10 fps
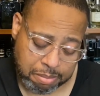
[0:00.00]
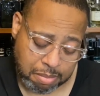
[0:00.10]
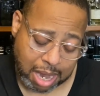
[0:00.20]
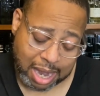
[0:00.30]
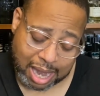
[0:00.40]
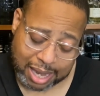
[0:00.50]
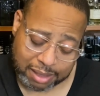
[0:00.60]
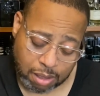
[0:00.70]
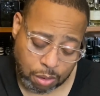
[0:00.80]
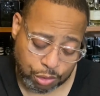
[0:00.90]
I like
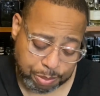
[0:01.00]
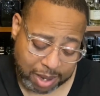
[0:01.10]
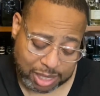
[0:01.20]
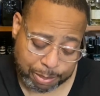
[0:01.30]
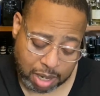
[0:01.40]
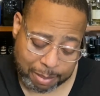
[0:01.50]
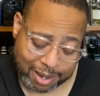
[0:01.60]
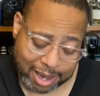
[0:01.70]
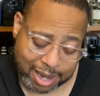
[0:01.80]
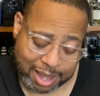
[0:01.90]
the whole Spice Bomb
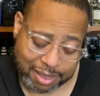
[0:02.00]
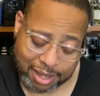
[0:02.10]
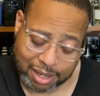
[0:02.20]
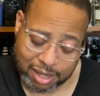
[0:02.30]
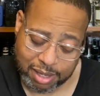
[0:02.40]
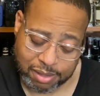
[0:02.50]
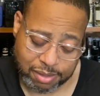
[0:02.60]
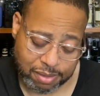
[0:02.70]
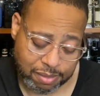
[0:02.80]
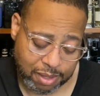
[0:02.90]
line. I think it
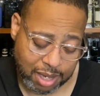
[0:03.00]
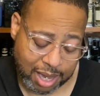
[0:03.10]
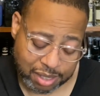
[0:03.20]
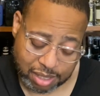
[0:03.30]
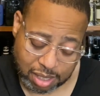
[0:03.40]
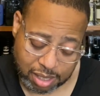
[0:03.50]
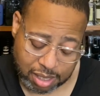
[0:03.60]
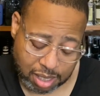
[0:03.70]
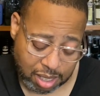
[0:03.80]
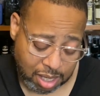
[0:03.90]
is excellent.
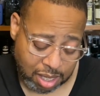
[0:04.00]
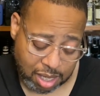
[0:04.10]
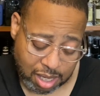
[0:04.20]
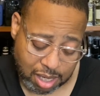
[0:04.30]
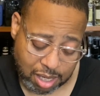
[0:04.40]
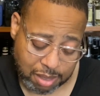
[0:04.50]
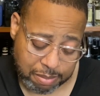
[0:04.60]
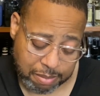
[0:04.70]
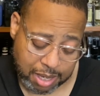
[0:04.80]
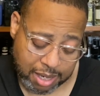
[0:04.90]

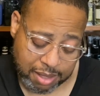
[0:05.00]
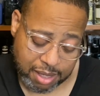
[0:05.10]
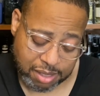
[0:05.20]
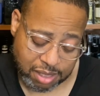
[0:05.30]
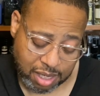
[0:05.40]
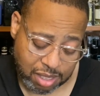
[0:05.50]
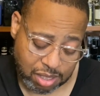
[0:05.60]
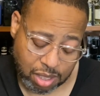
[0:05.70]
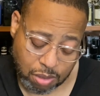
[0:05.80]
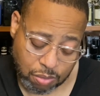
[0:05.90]
And this is
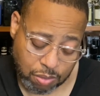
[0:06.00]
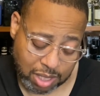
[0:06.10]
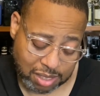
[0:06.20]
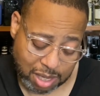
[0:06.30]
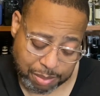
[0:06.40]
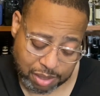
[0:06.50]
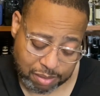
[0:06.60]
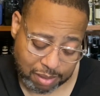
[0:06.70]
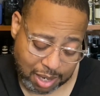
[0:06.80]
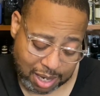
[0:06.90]
no exception.
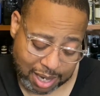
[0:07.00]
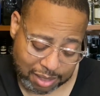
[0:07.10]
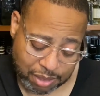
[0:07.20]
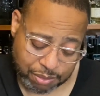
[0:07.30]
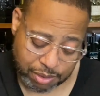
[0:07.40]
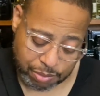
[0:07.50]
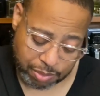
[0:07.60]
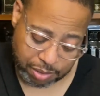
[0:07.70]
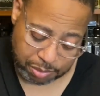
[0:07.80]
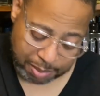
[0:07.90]
I like this one as
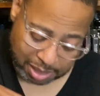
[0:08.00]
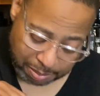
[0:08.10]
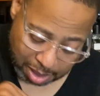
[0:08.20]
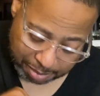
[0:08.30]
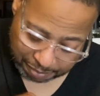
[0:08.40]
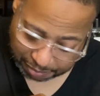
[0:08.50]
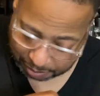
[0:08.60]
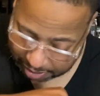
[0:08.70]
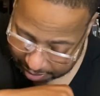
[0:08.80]
well. Spice Bomb Infrared.